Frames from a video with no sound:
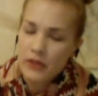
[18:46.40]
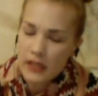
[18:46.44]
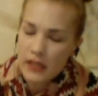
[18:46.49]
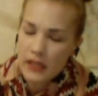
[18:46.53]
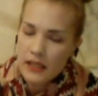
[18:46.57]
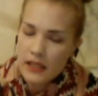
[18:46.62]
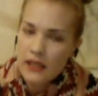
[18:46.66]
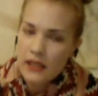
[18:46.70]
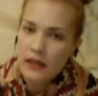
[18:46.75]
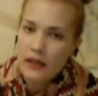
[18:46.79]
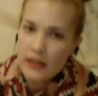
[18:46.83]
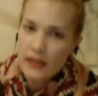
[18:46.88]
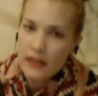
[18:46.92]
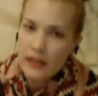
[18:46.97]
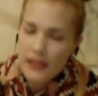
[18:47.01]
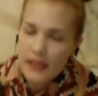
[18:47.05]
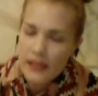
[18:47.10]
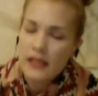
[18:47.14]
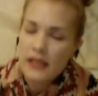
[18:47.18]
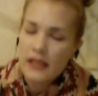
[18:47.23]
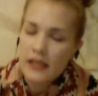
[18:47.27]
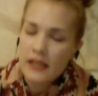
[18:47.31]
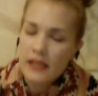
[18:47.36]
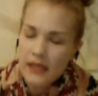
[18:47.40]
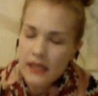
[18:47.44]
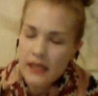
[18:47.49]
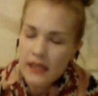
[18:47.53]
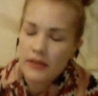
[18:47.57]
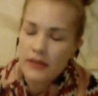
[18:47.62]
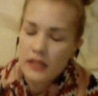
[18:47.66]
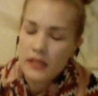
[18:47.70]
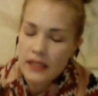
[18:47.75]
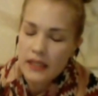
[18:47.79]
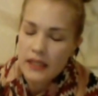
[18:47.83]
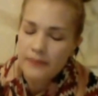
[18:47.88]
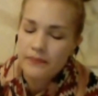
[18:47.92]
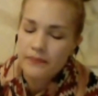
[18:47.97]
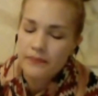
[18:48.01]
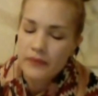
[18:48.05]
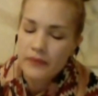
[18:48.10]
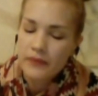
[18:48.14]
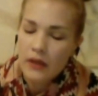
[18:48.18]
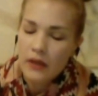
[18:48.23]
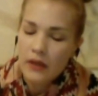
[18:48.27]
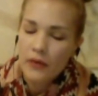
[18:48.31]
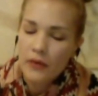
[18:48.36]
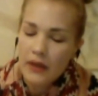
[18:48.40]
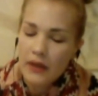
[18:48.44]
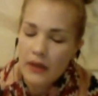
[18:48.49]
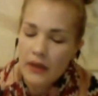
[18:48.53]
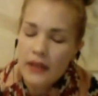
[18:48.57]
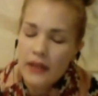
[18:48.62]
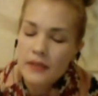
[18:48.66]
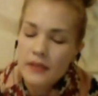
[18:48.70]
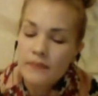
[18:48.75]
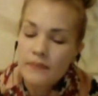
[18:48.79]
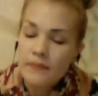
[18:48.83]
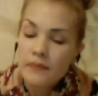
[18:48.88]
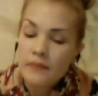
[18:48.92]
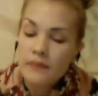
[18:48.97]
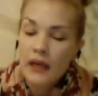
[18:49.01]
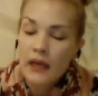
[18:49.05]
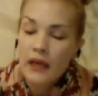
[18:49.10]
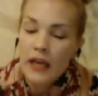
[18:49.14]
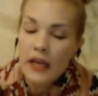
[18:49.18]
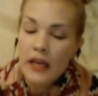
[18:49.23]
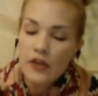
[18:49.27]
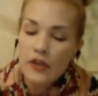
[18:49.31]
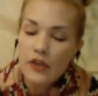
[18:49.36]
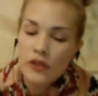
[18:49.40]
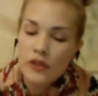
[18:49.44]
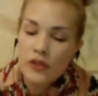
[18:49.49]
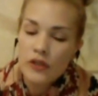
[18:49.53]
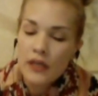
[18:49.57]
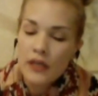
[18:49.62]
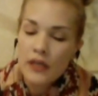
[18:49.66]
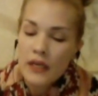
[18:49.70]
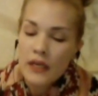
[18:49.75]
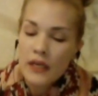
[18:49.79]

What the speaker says: 16, yeah, 16, 17, around that age.